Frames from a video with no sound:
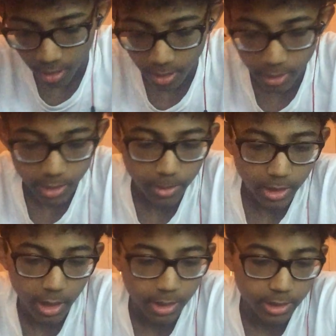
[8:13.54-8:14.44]
is
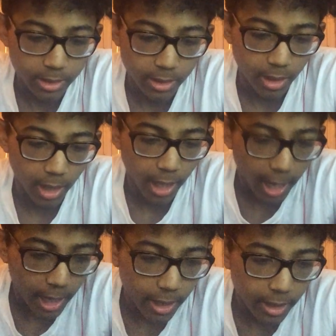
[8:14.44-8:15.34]
because
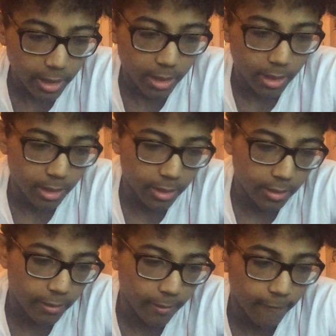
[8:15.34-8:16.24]
I
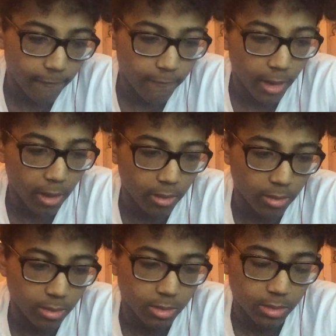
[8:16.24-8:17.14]
felt
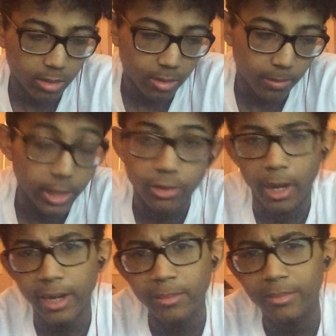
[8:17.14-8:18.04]

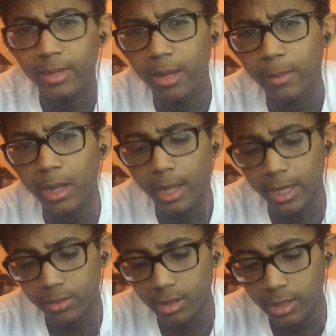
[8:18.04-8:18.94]
betrayed in my
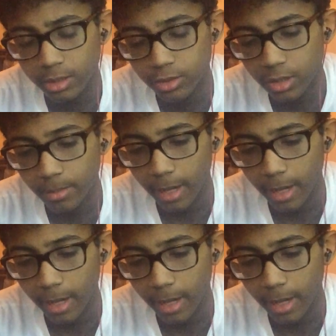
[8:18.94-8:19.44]
last relationship.